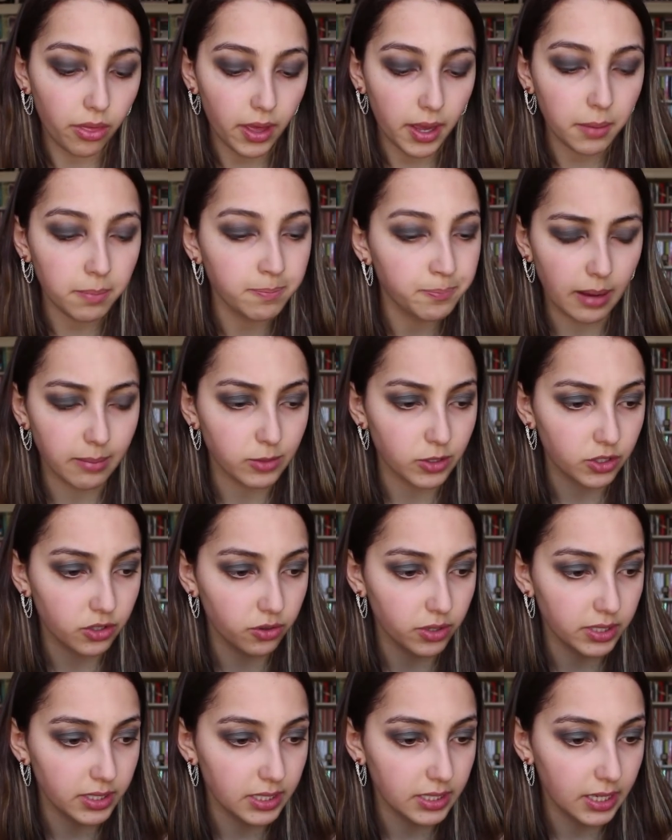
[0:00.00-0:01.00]
thing. I'm just
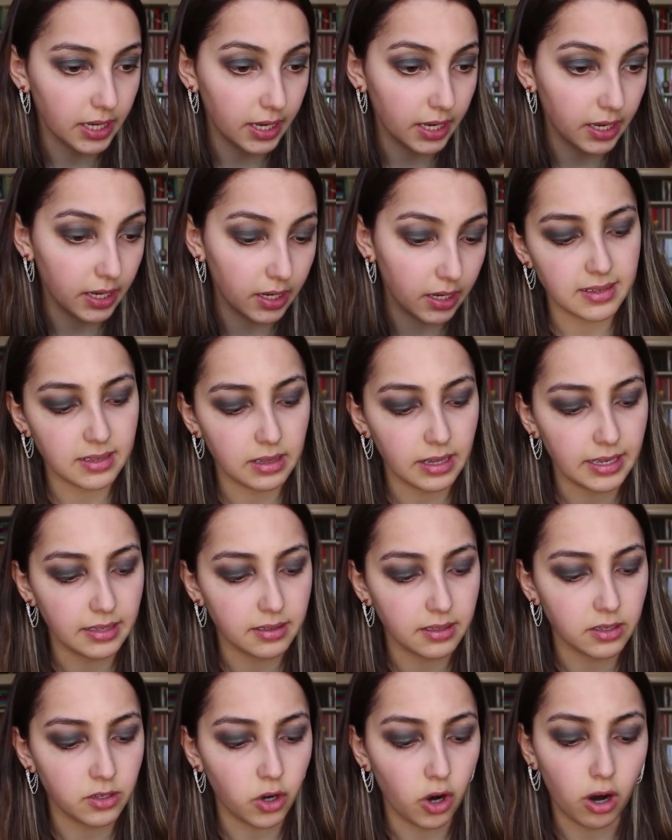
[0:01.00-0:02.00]
going to take
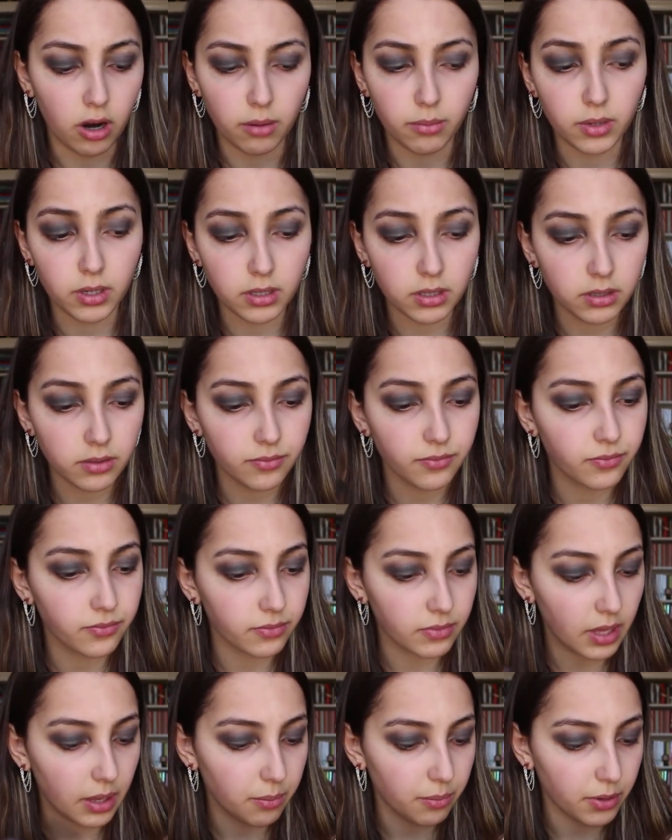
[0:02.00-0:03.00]
Slanted in Armor
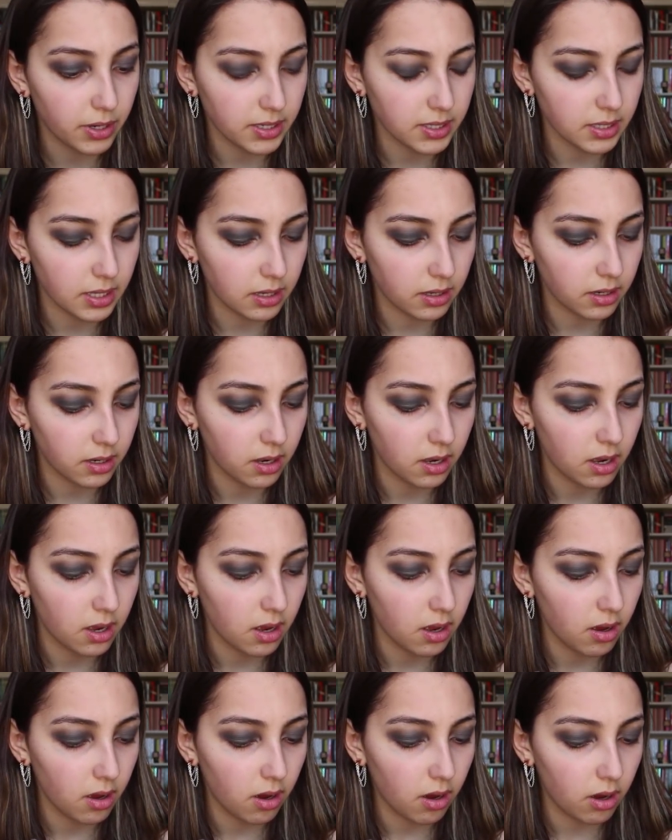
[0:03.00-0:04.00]
and press that
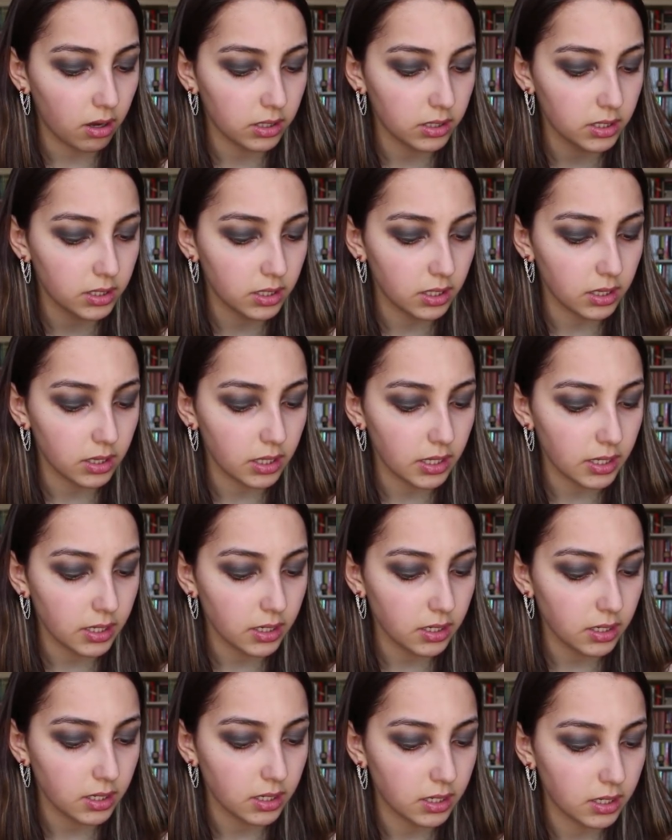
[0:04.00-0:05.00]
onto the
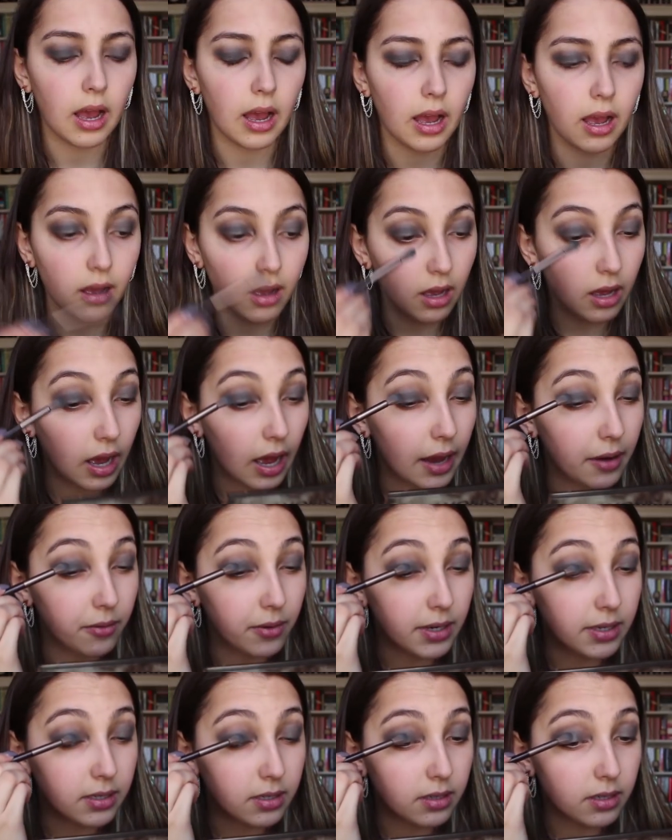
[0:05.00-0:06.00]
lid. I
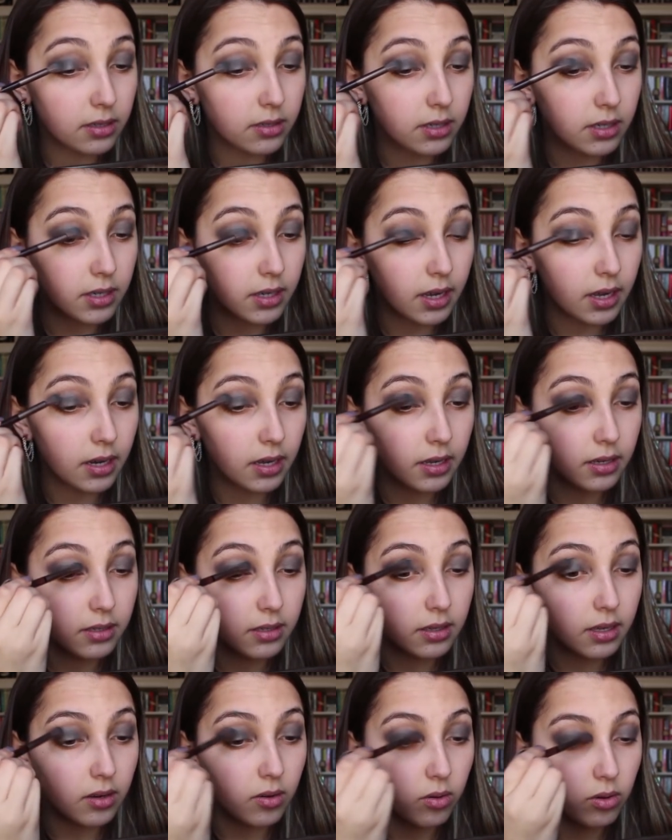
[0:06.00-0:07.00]
recently started getting
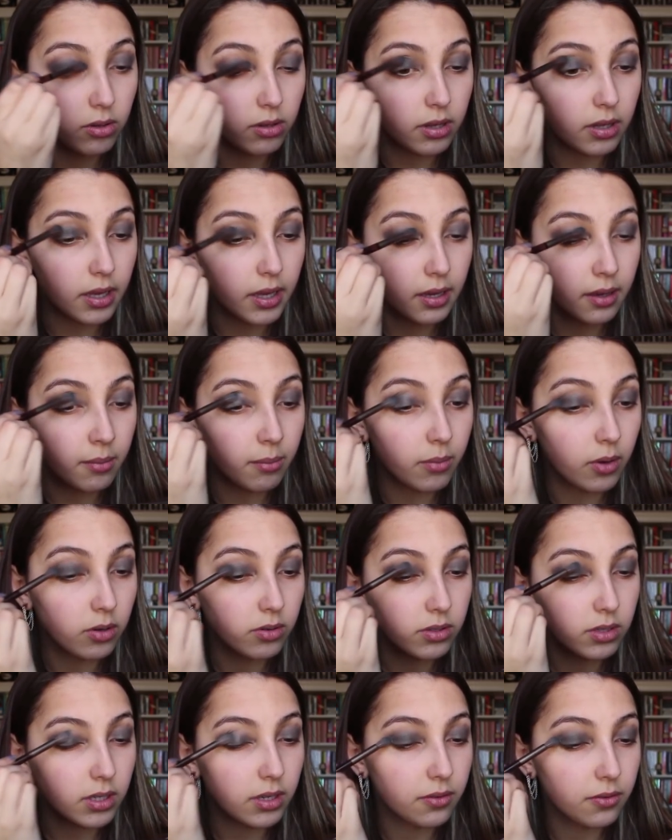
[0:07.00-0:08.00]
into that whole thing,
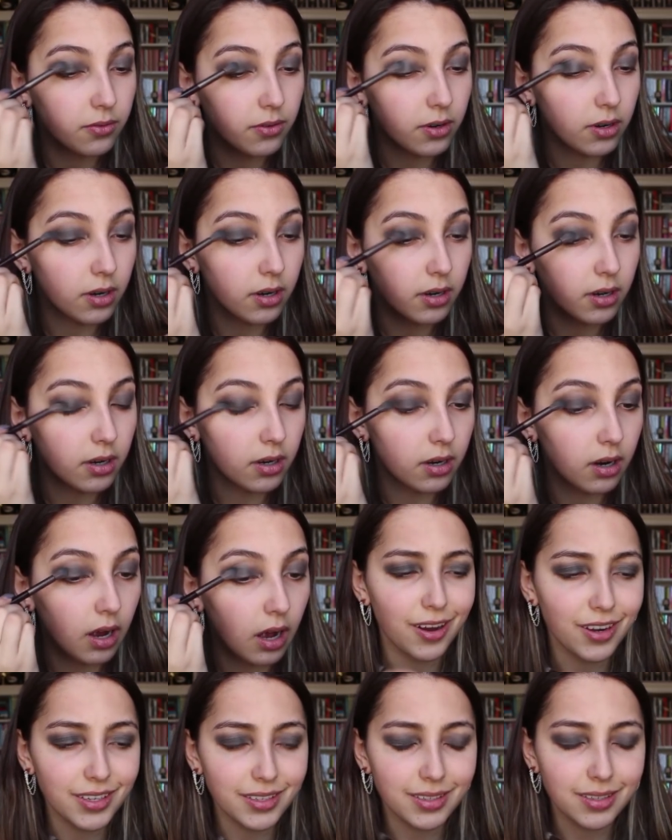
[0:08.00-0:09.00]
mostly for,
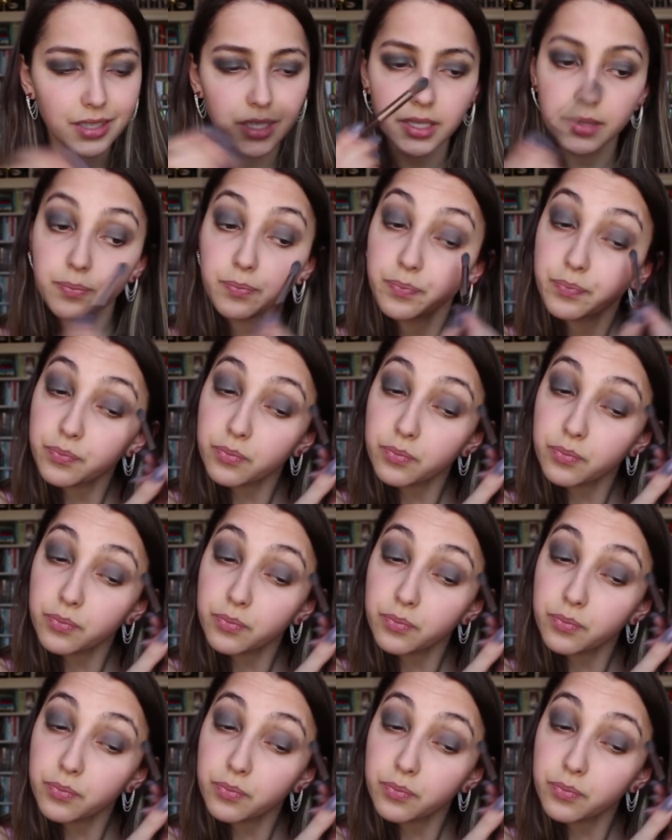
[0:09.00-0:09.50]
honestly,